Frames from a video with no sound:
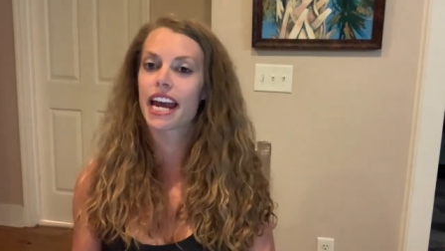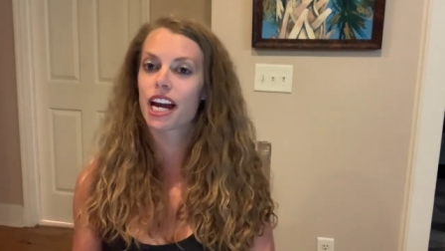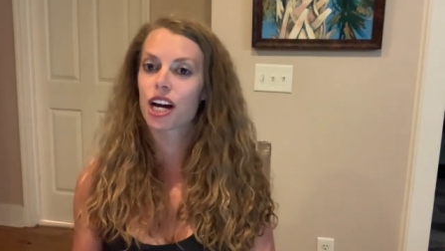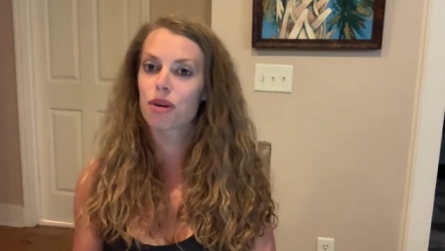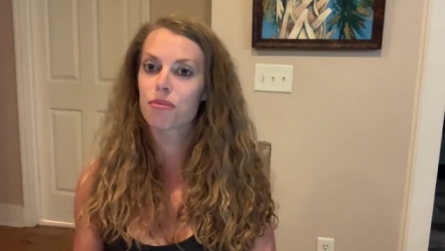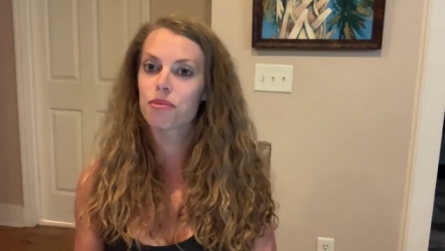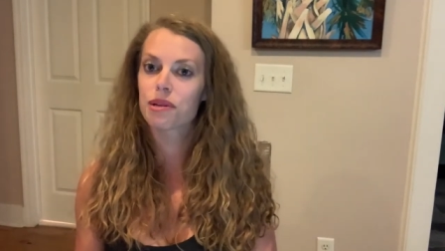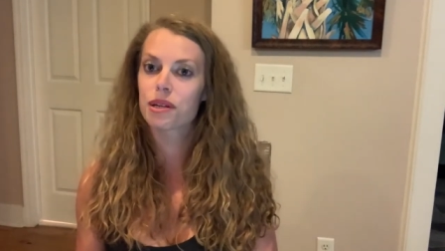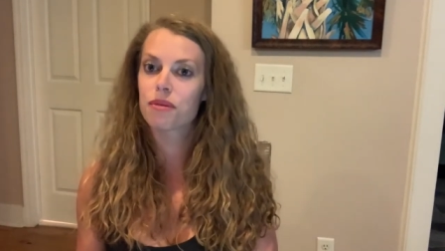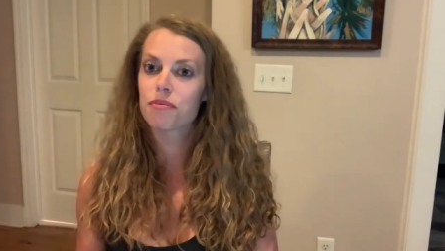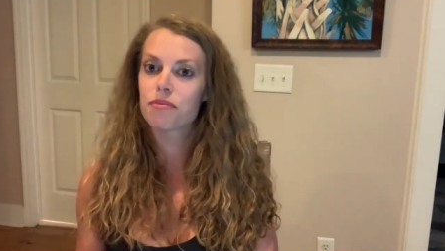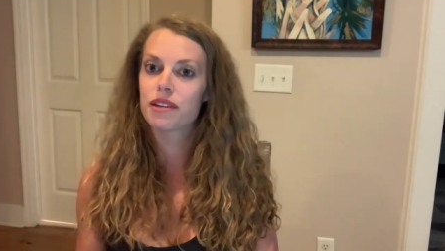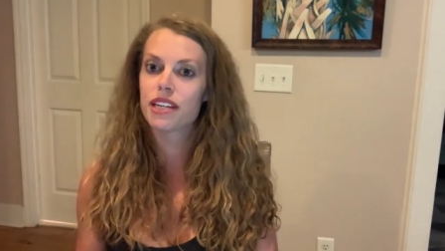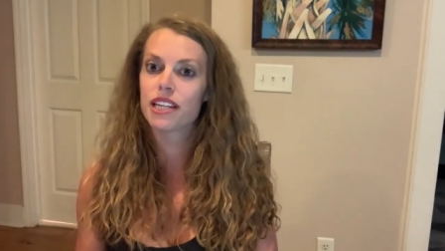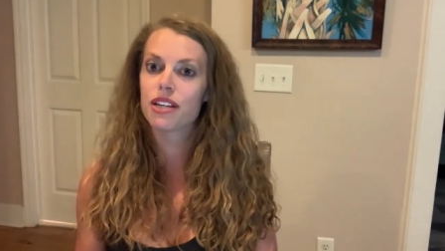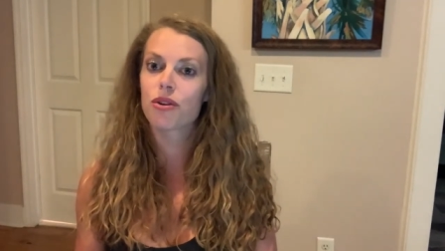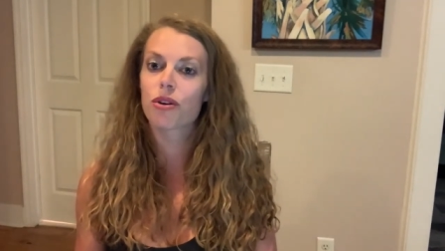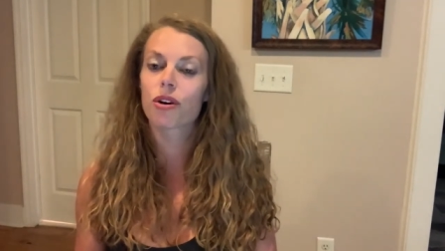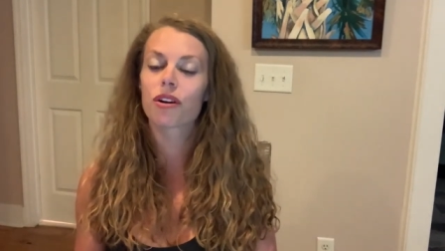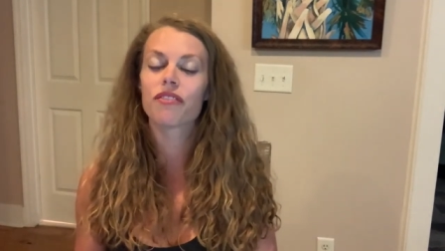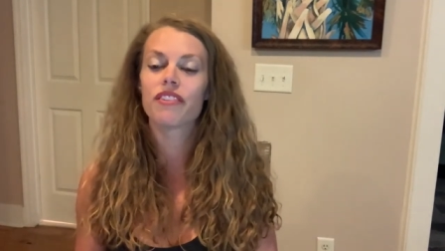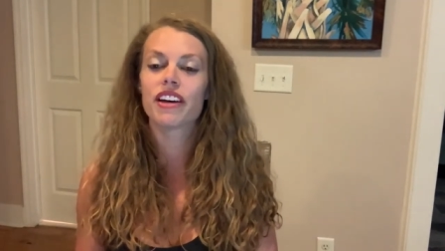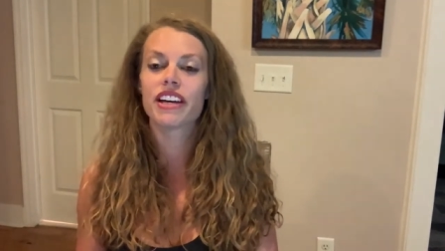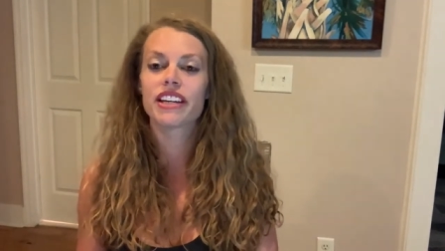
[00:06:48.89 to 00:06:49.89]
Airbnb
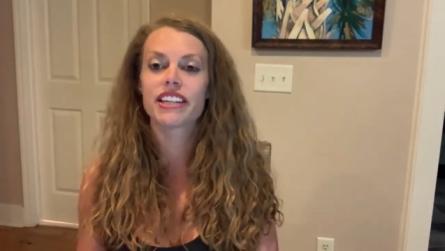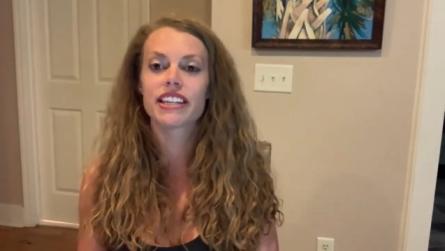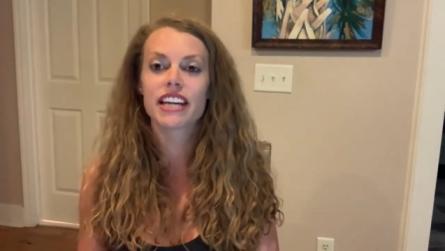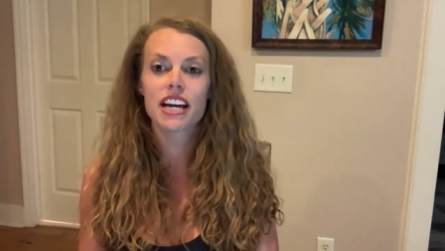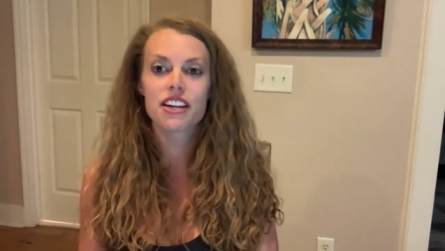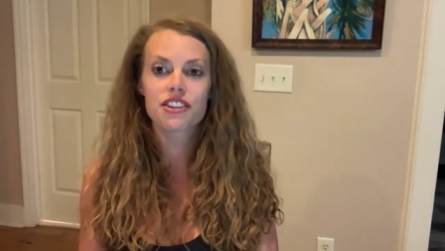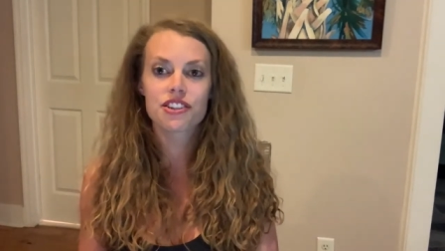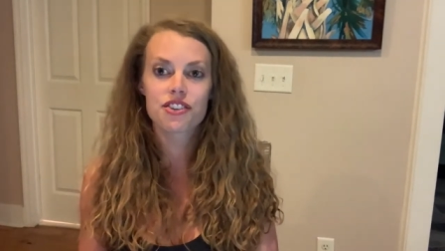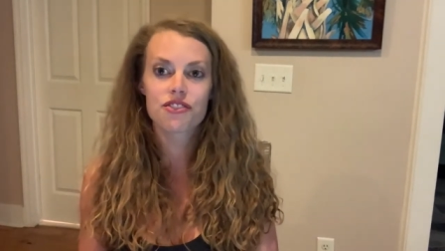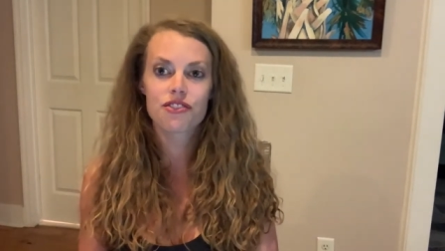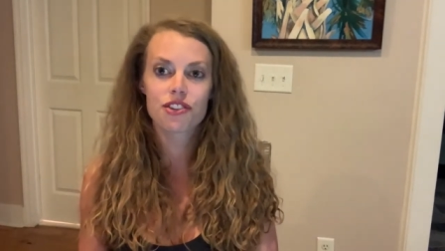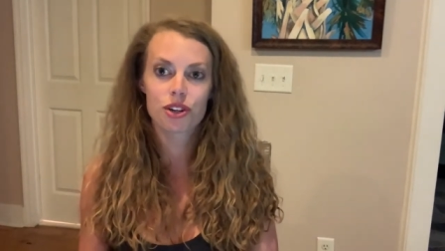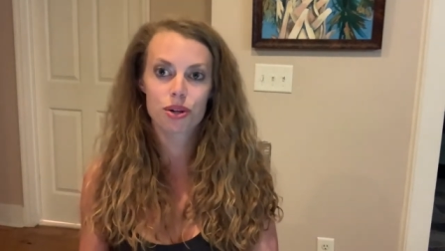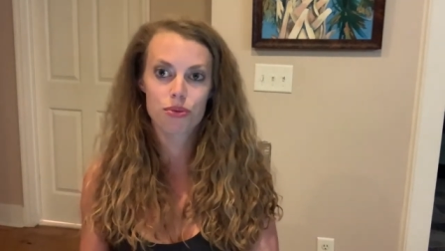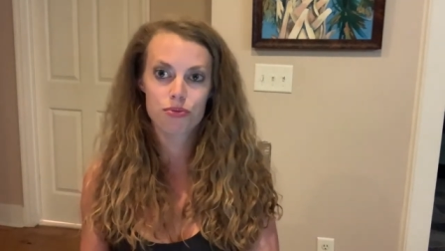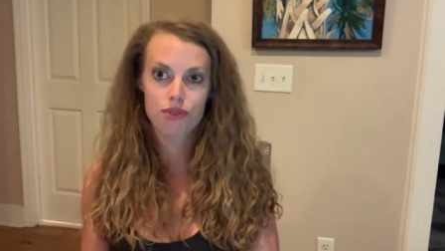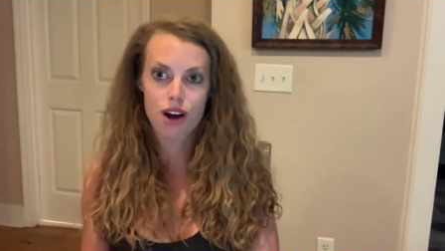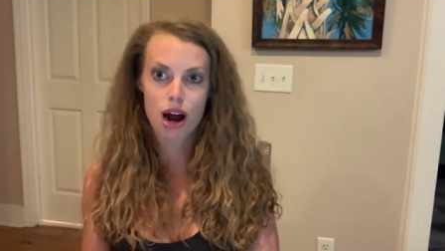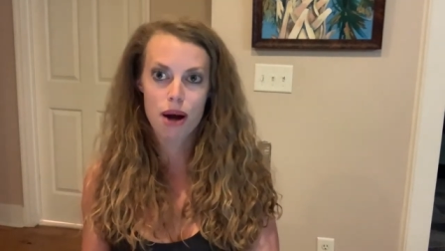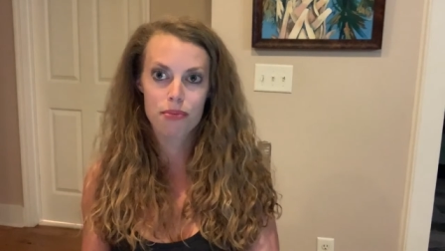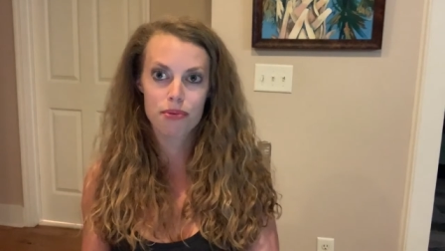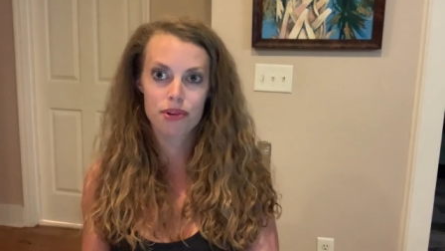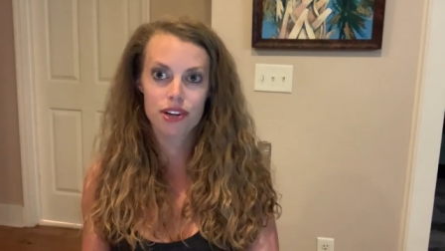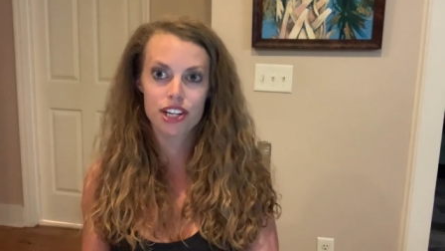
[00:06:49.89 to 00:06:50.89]
or vacation rental
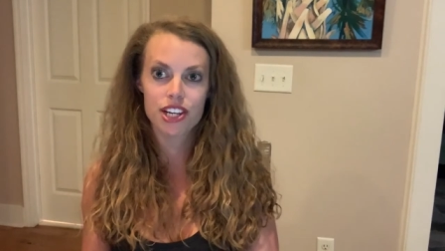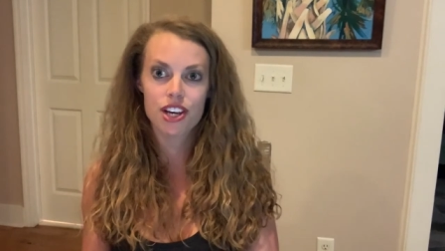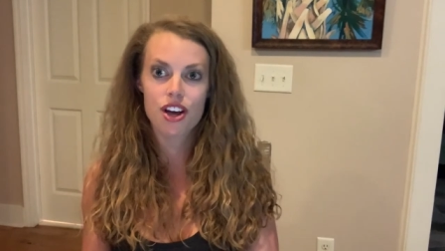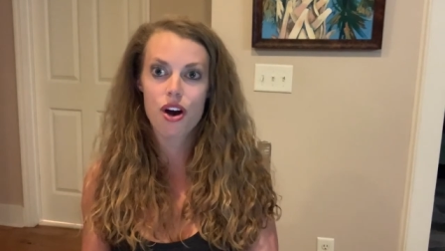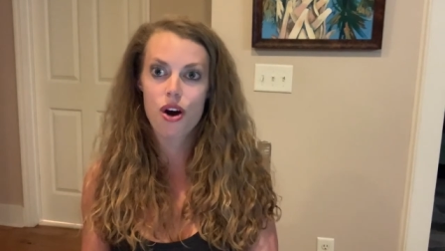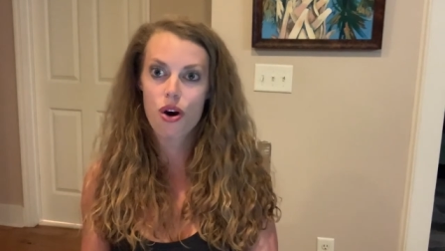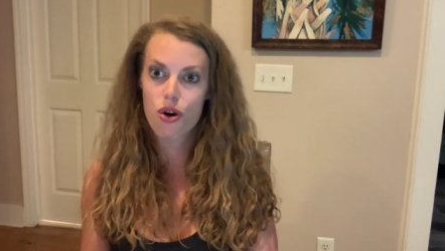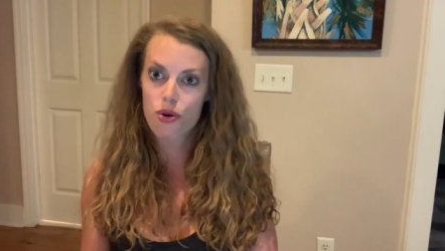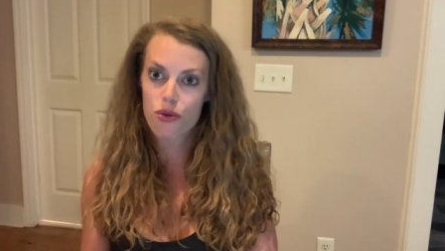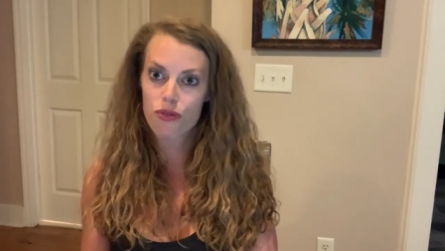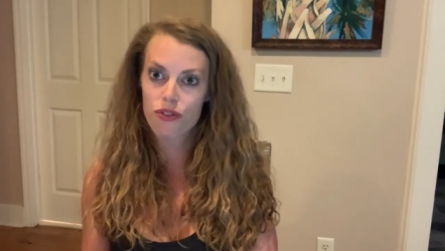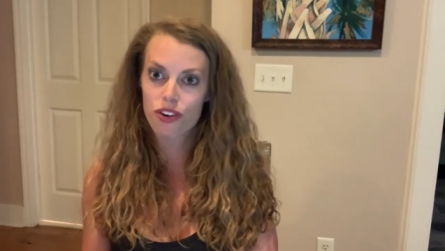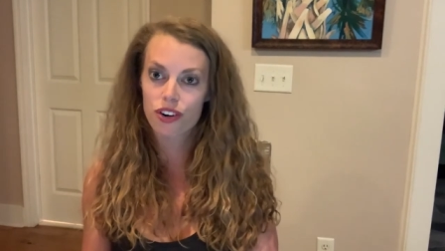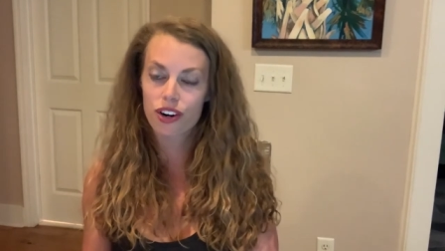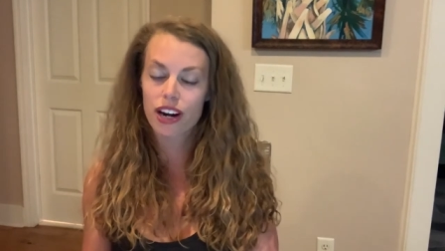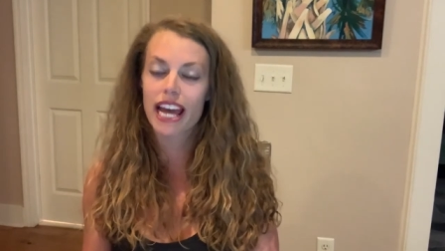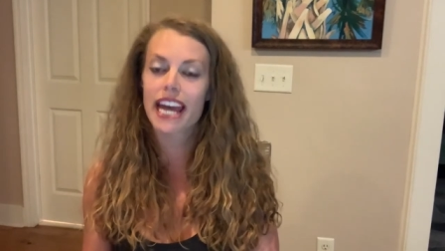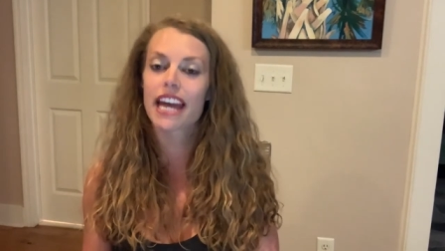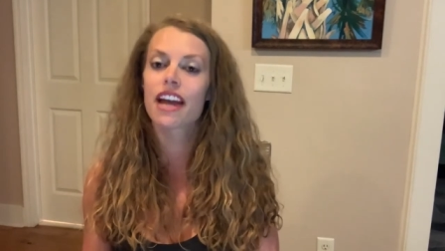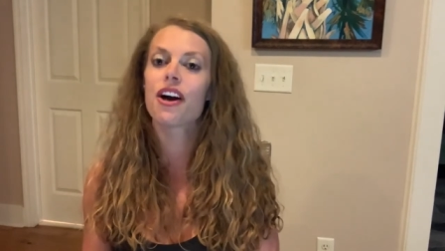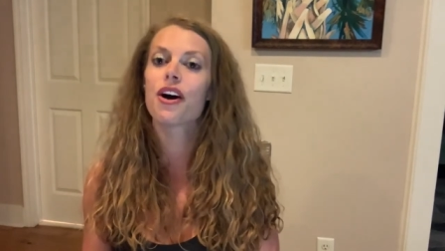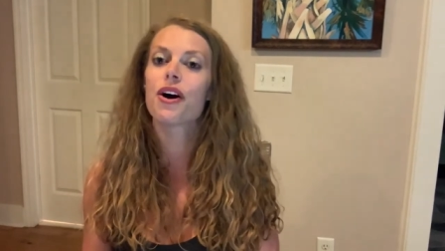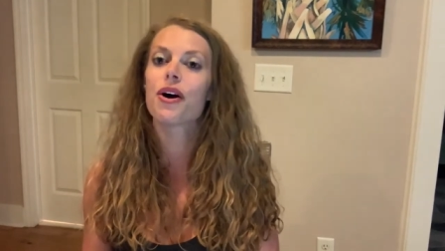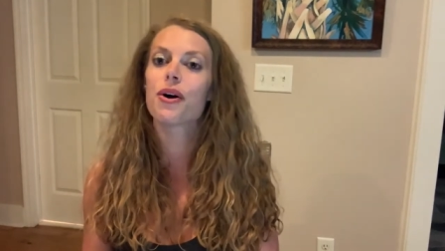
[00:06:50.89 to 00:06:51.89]
property over
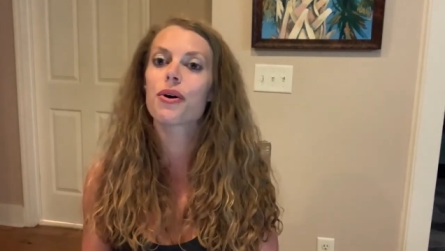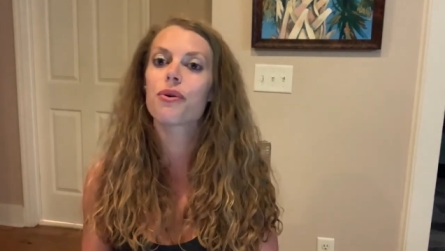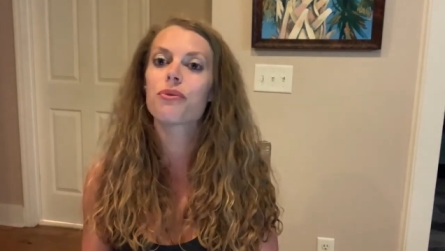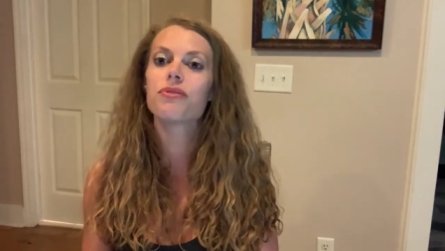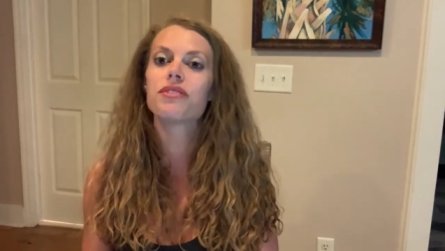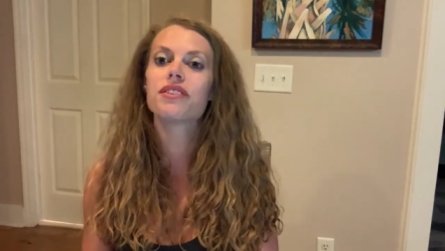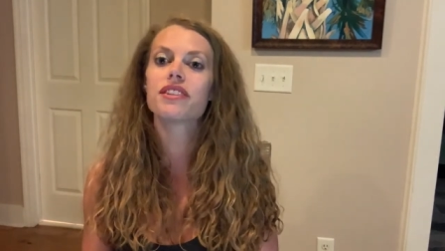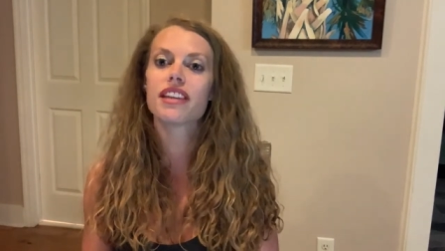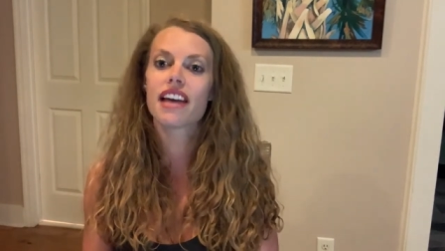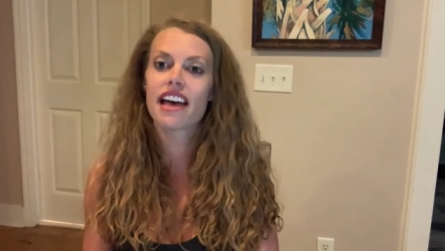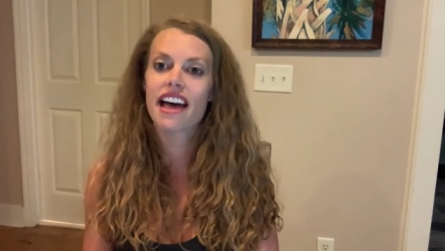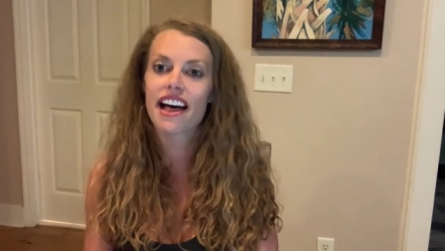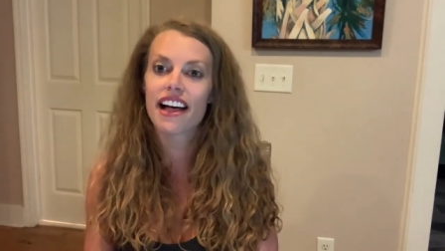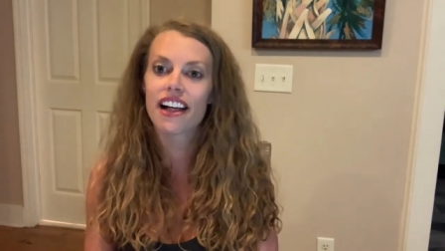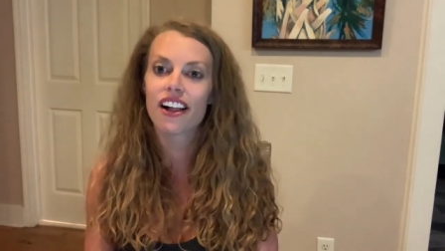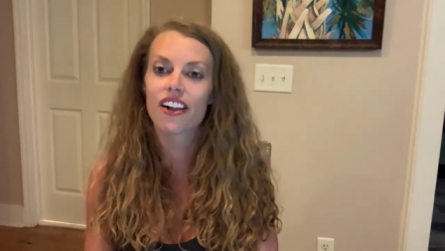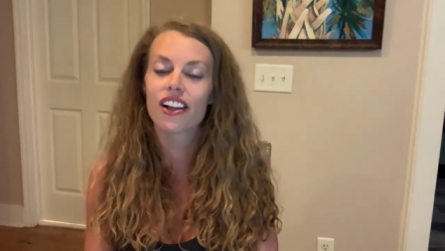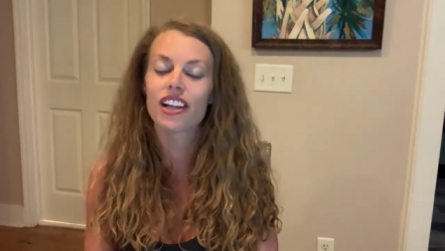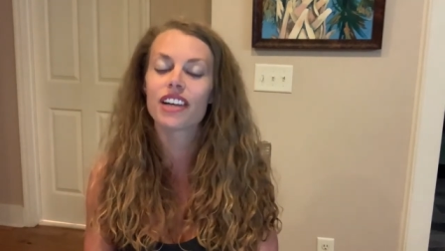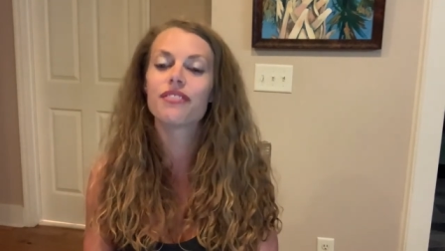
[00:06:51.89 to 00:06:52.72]
a hotel.